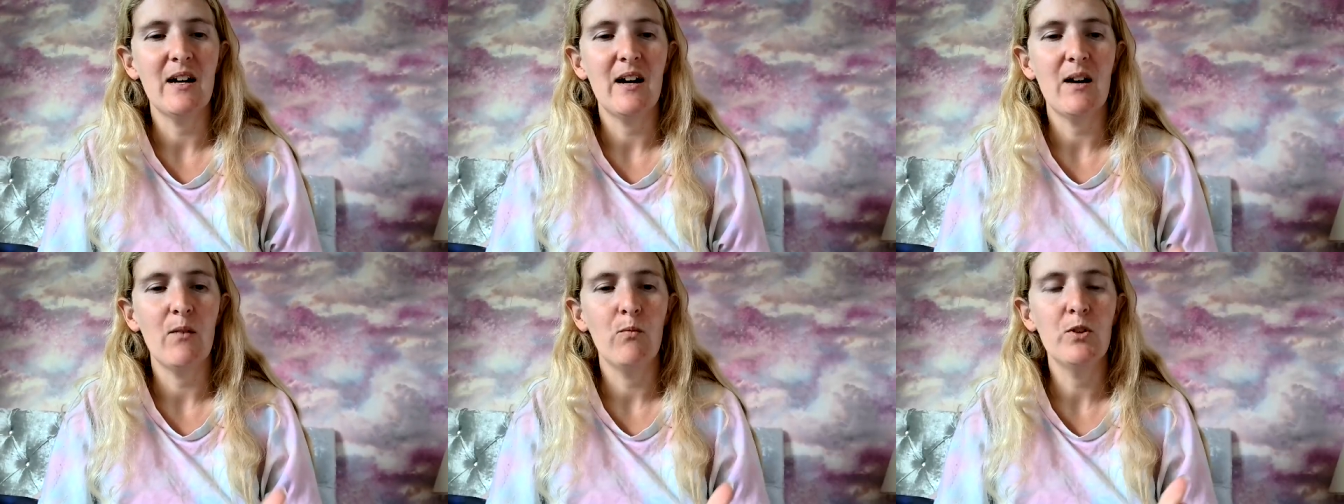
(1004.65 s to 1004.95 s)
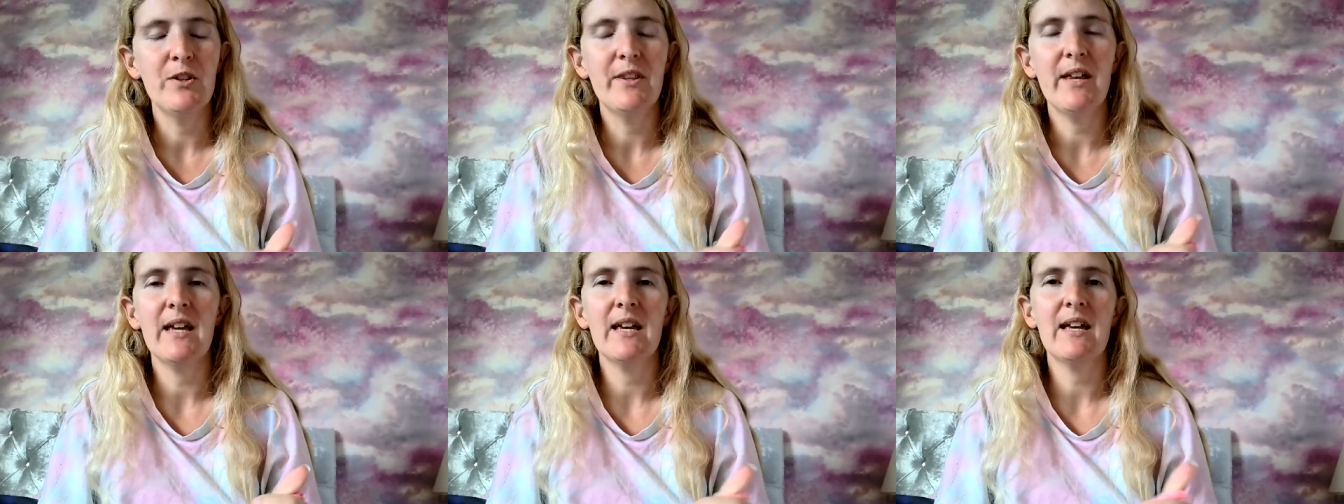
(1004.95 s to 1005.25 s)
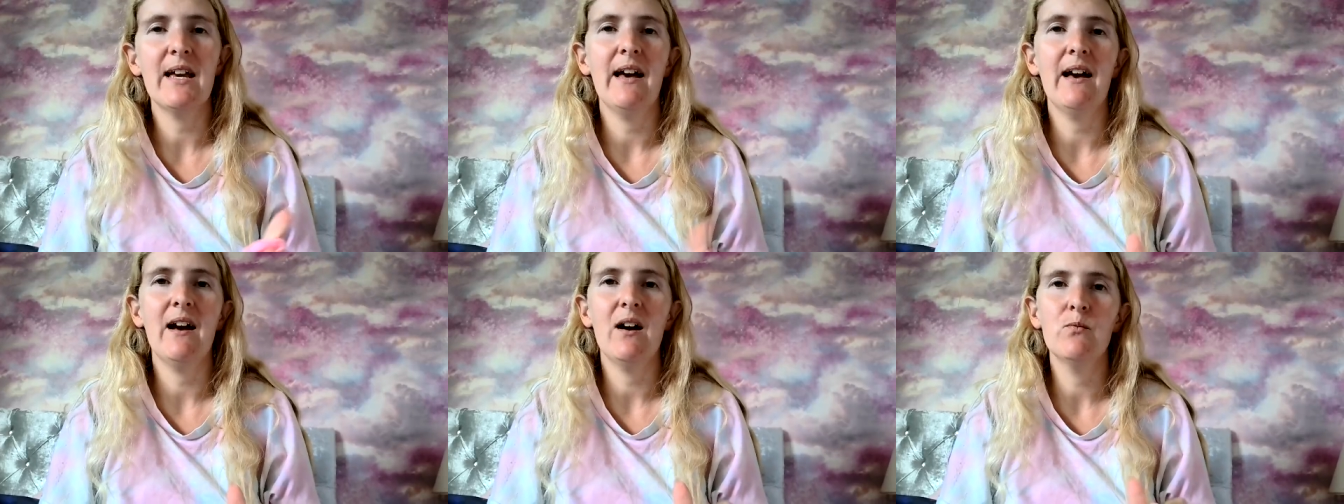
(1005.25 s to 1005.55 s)
would they
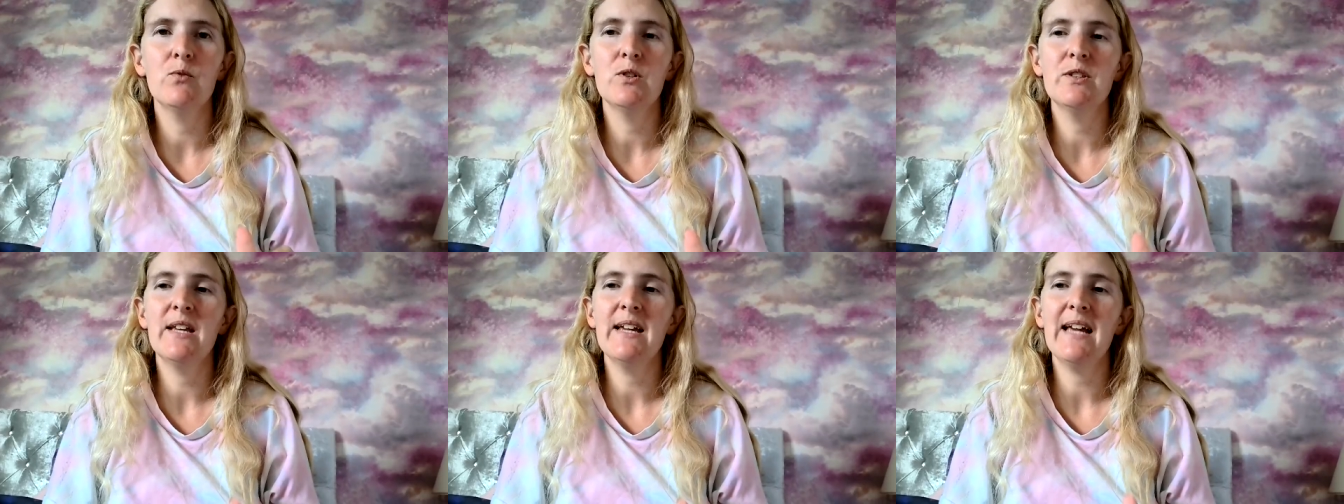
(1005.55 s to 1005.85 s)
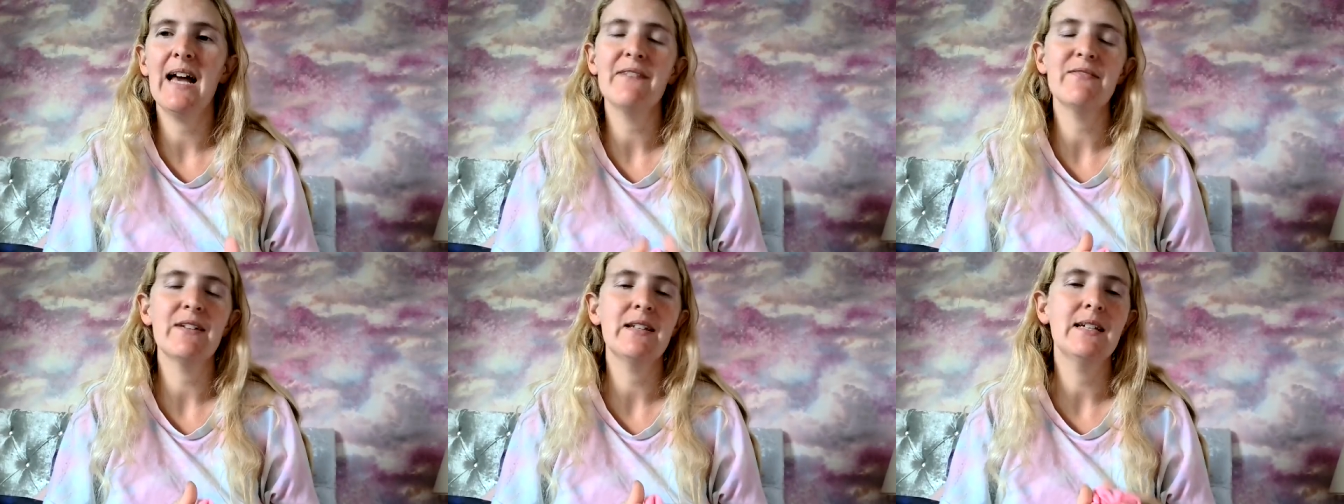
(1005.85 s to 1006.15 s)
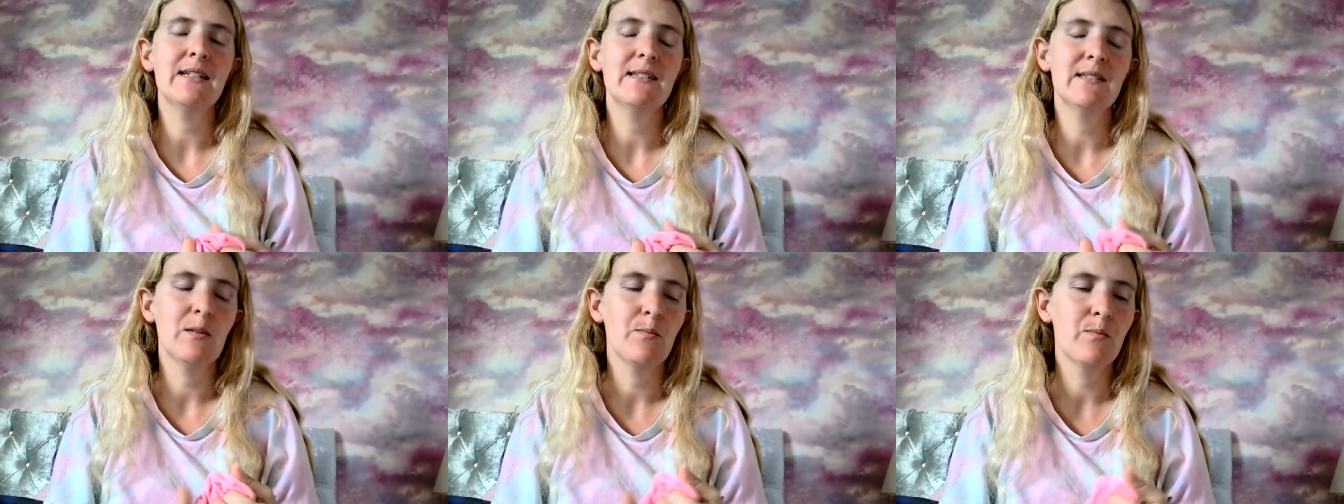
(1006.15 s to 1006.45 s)
care? Would they have
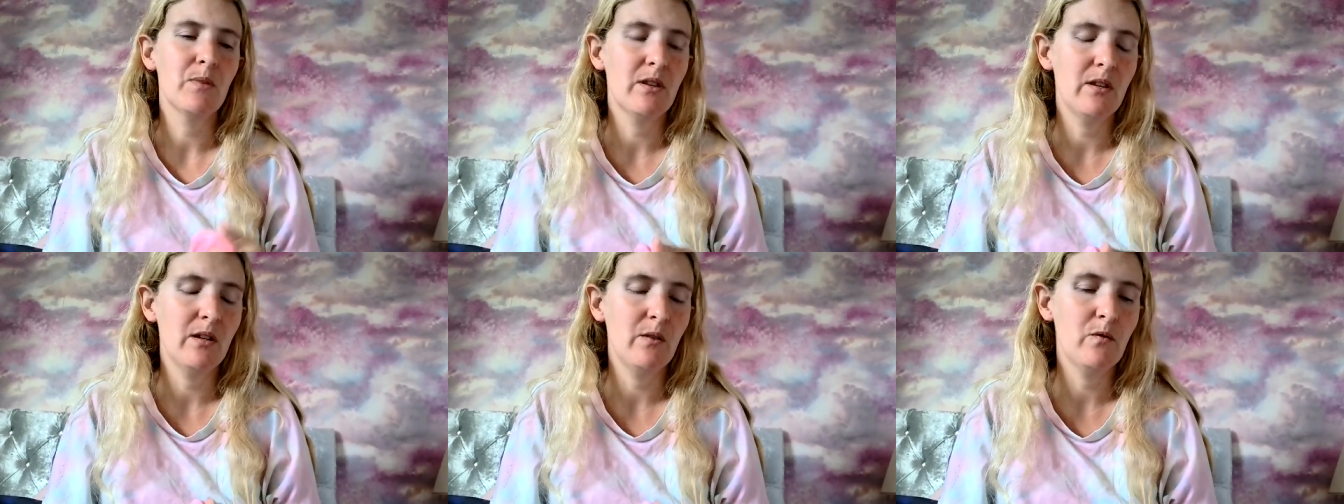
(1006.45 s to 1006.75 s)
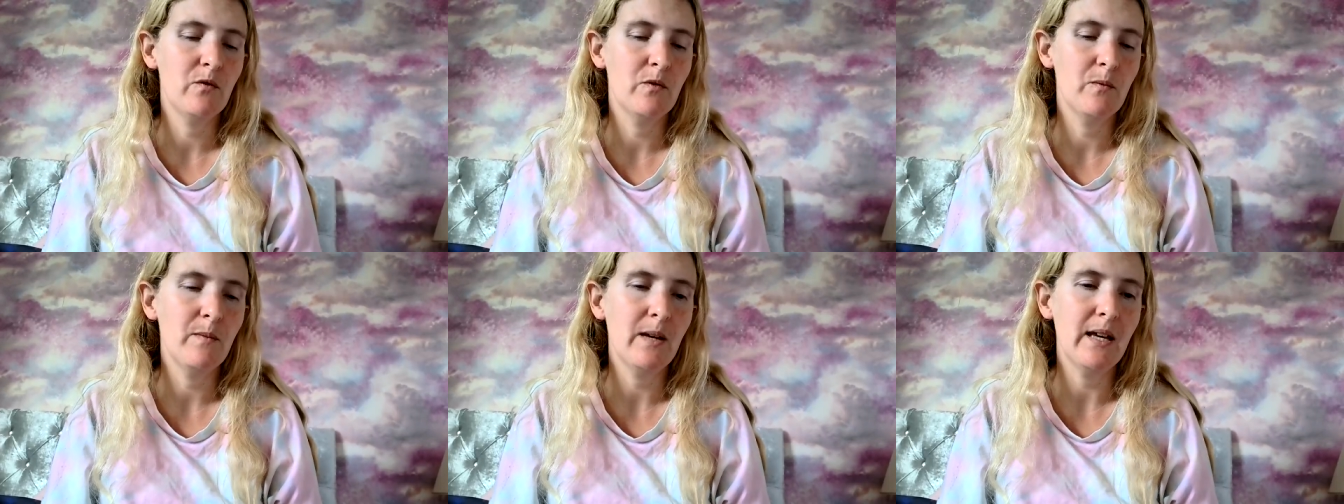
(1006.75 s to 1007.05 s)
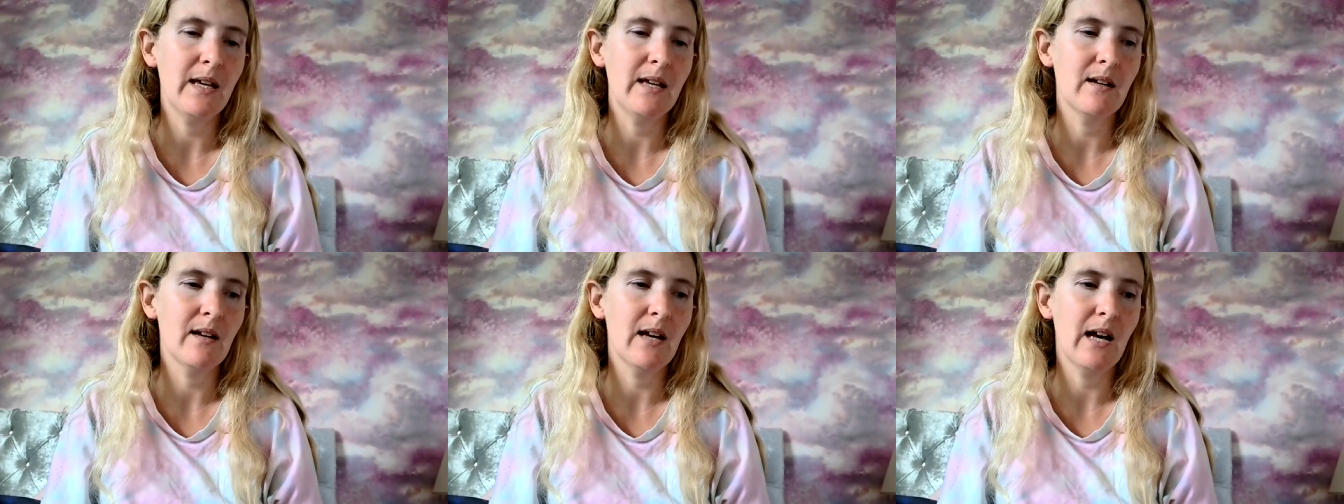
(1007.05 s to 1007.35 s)
any sympathy for me?